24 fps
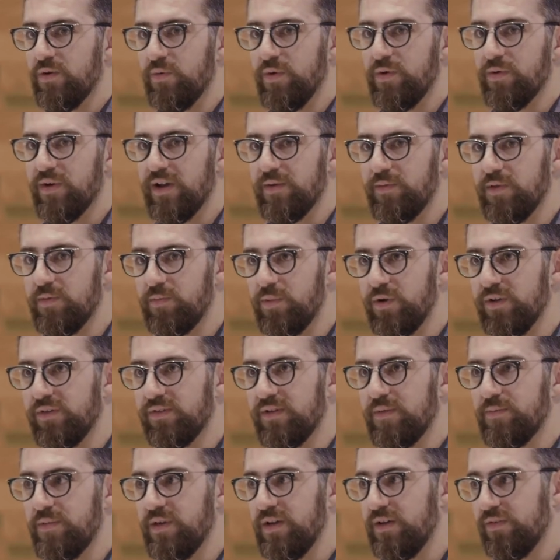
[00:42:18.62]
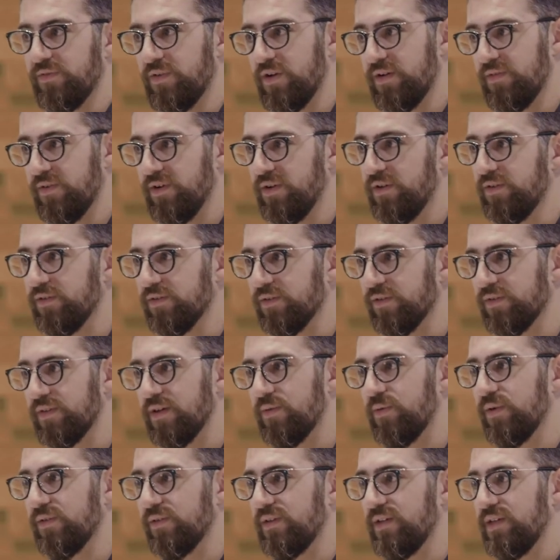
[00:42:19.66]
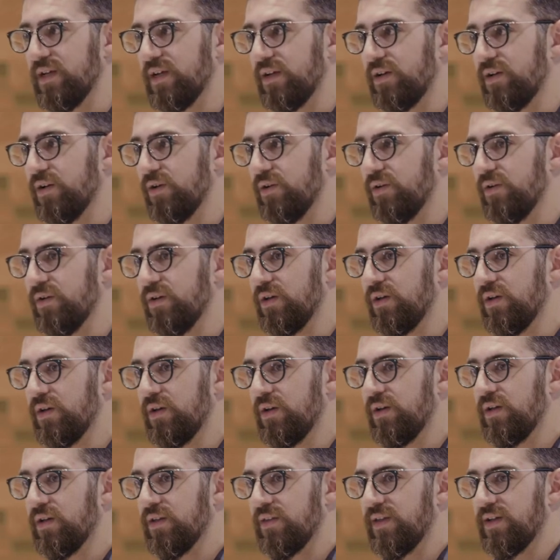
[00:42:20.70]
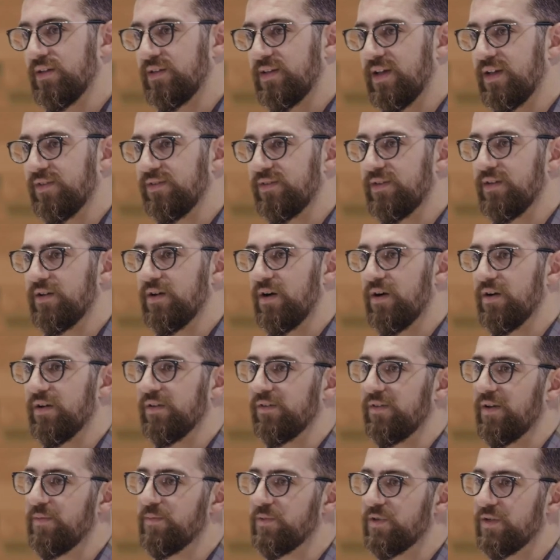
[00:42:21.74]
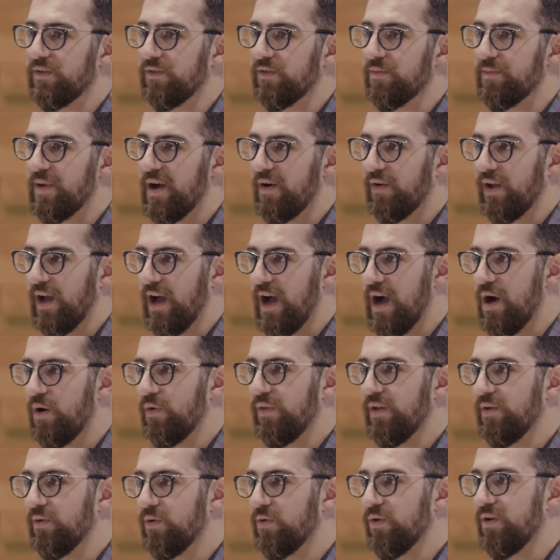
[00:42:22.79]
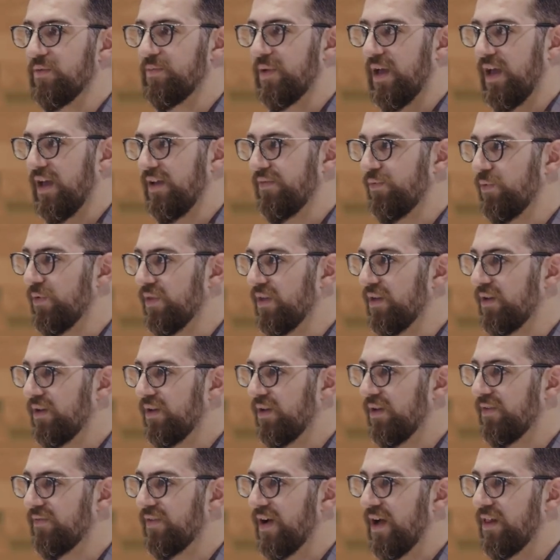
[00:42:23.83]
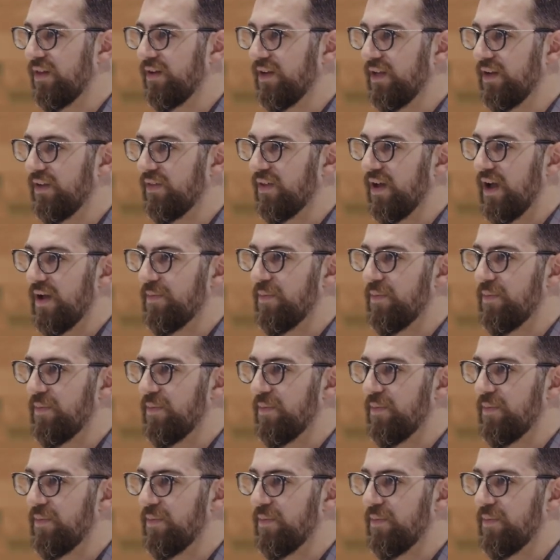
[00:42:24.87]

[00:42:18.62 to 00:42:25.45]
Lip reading: we were able to put something in front of our users that wasn't yet code, that tested our assumptions about how they were going to behave with it, and validated the